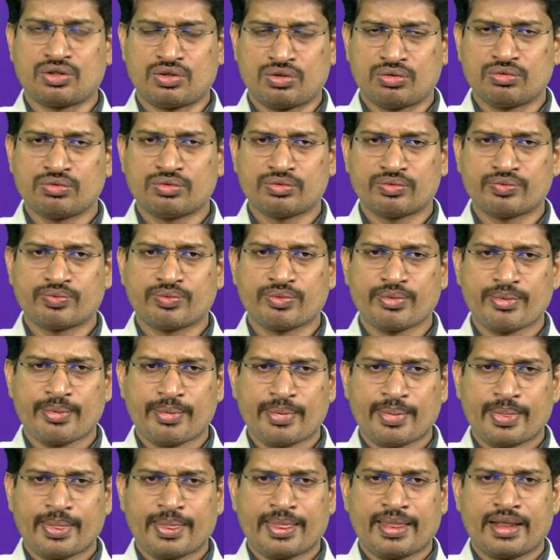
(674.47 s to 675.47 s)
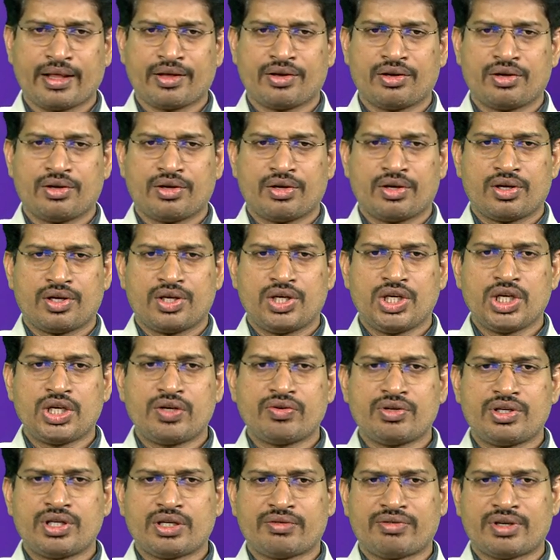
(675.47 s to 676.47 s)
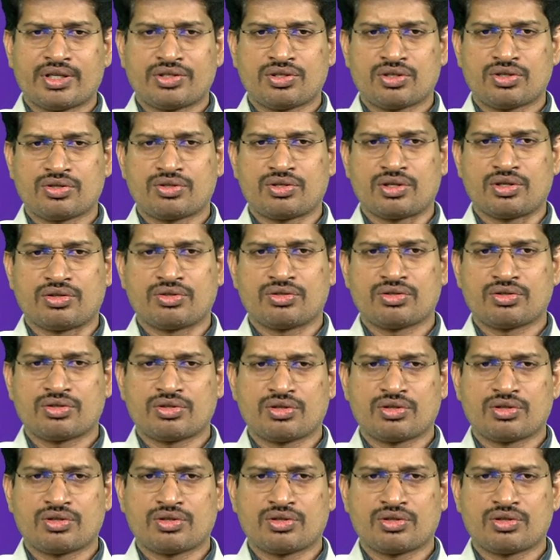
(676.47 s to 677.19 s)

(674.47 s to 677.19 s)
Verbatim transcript: to. Equity of assistance.